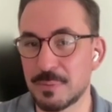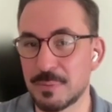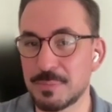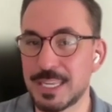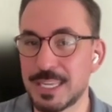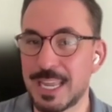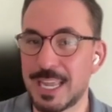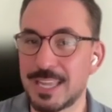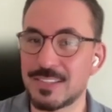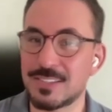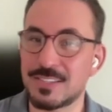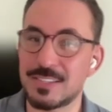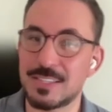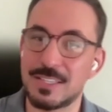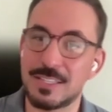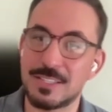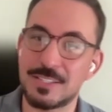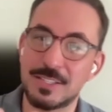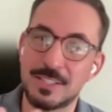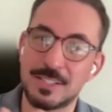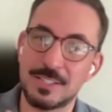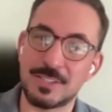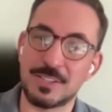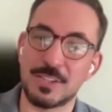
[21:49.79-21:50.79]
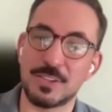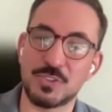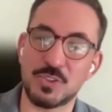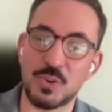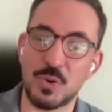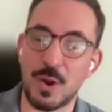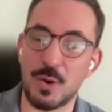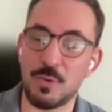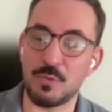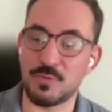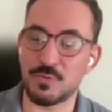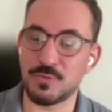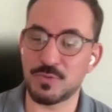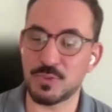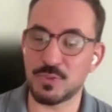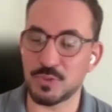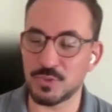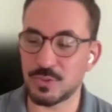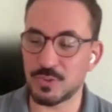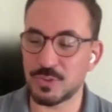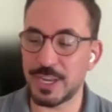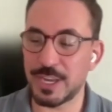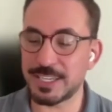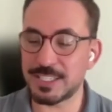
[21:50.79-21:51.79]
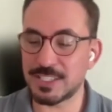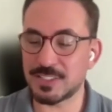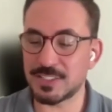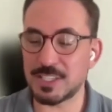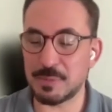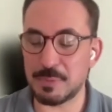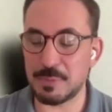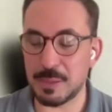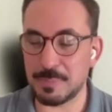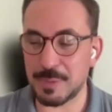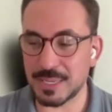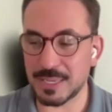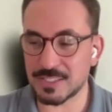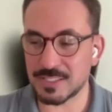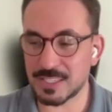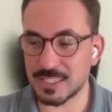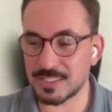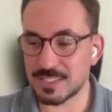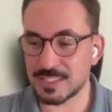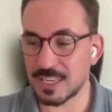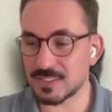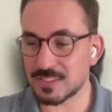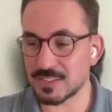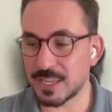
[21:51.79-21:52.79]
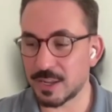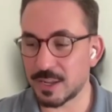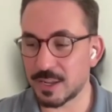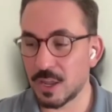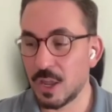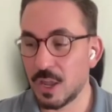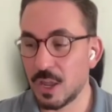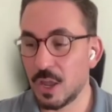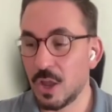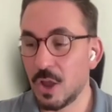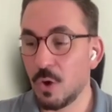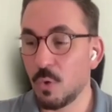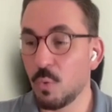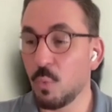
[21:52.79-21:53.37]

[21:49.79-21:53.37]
Something has, so HSTP basically says, like,